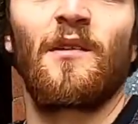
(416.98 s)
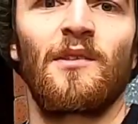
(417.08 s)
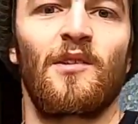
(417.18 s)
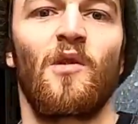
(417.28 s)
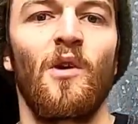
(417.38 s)
going
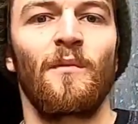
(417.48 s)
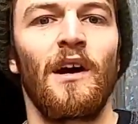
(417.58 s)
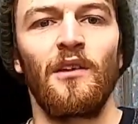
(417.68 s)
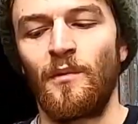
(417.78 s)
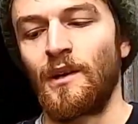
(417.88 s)
to chrome
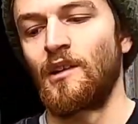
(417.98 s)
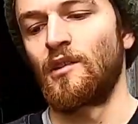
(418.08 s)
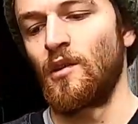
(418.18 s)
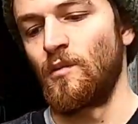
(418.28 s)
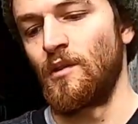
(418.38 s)
colours, we're going to
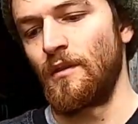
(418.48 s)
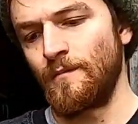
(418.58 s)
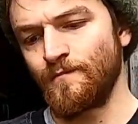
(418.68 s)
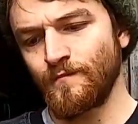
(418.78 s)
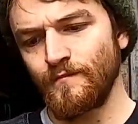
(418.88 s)
go with,
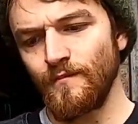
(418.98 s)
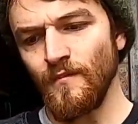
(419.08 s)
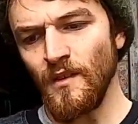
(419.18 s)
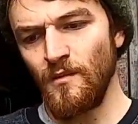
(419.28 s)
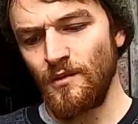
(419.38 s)

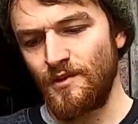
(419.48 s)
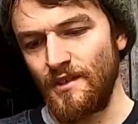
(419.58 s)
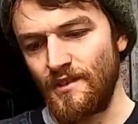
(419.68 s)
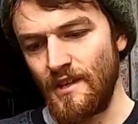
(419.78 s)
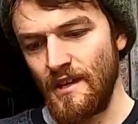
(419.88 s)
what's
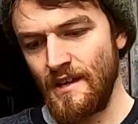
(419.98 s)
this?